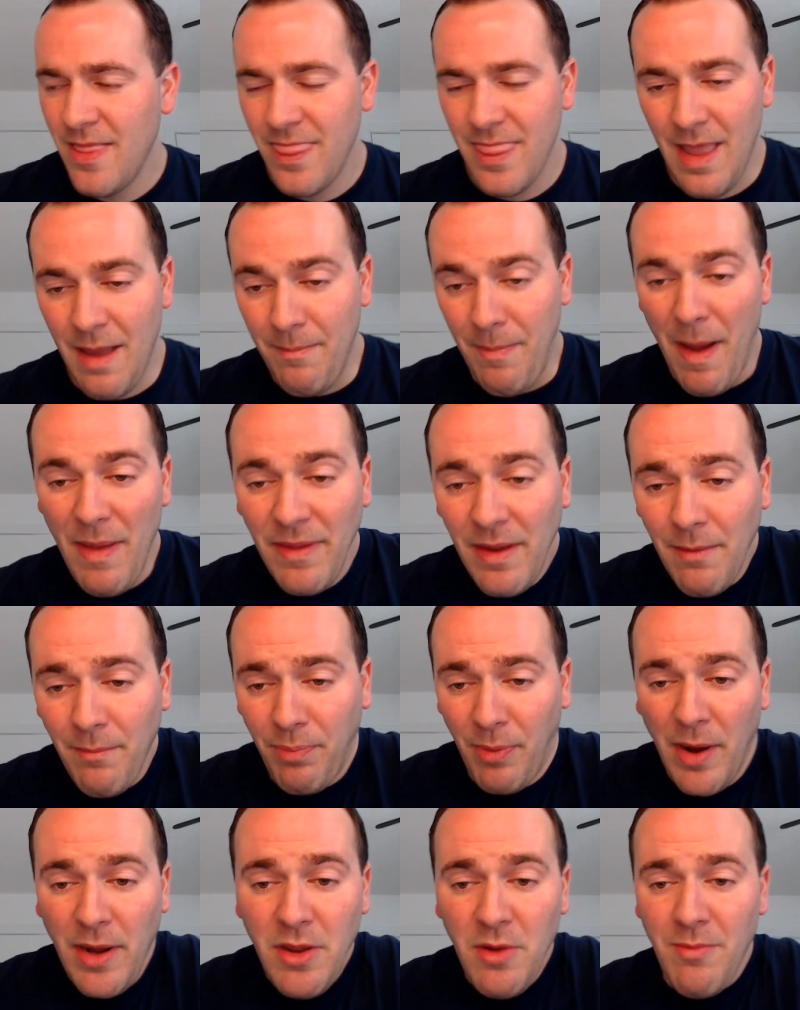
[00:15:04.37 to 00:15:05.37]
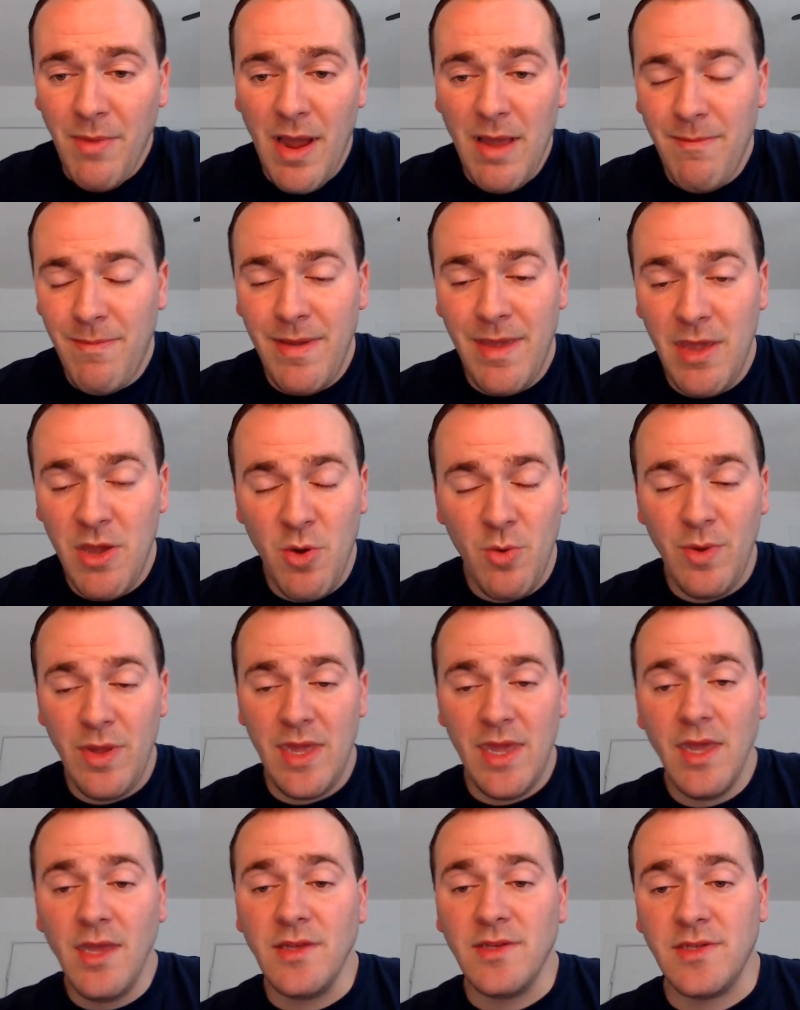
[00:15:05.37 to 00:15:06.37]
I think Abreu might be who he
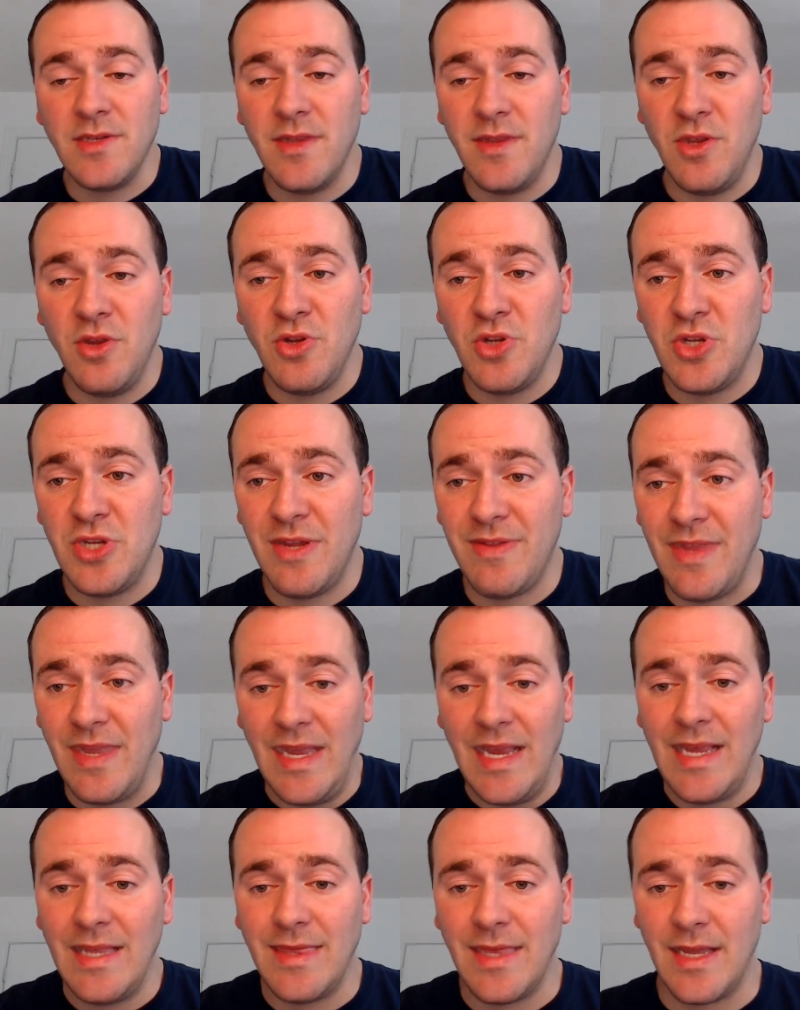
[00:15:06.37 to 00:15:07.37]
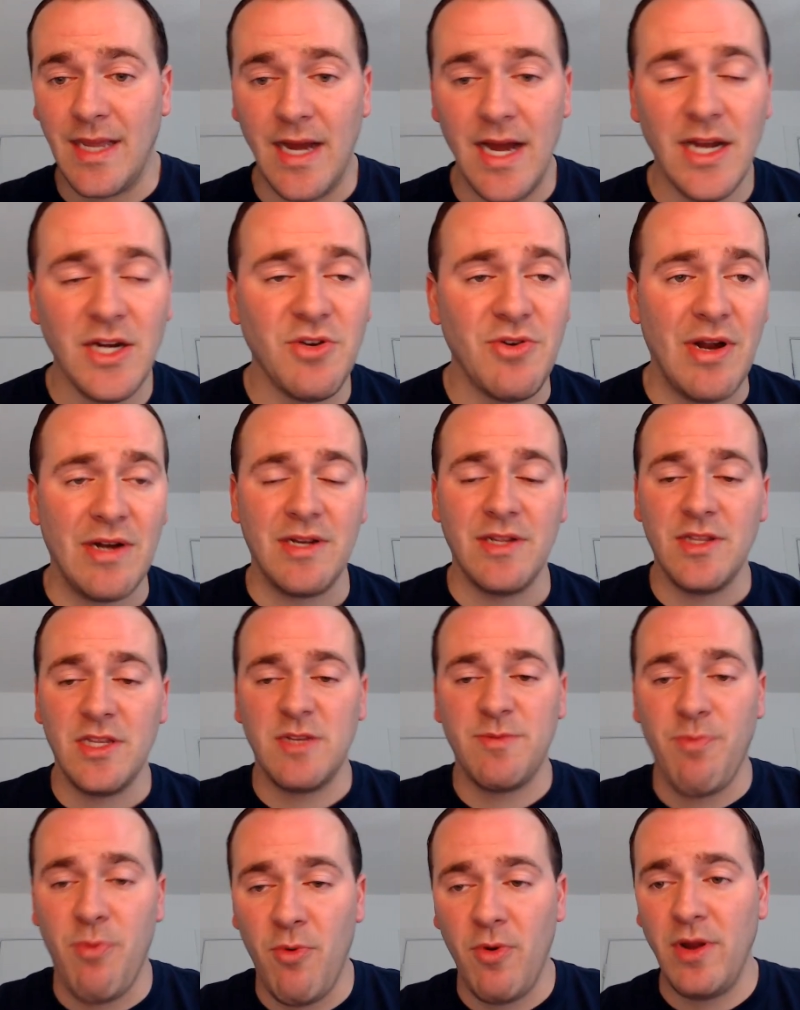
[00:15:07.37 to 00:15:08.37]
is, and you just have to eat the contract at this
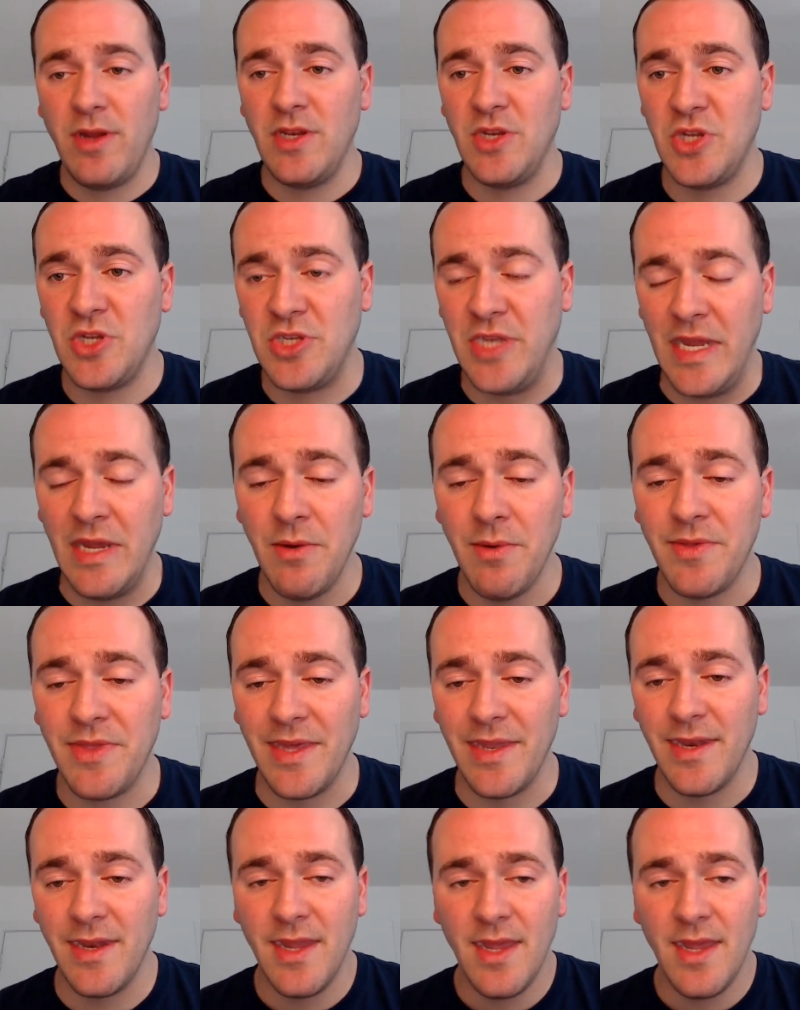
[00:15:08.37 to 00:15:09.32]
point and just deal with it.